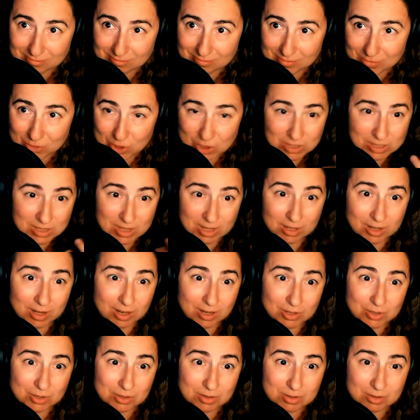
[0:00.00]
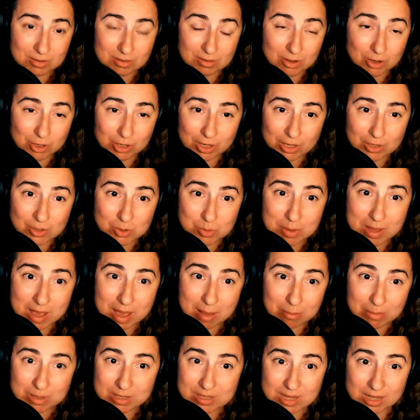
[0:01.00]
She's learning to be
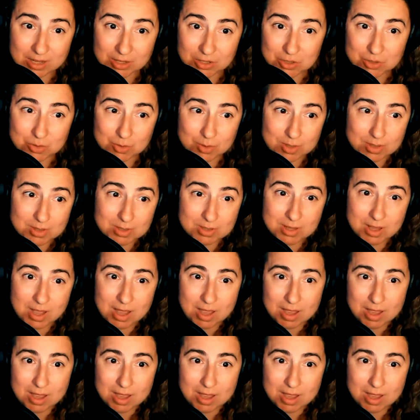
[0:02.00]
ambidextrous.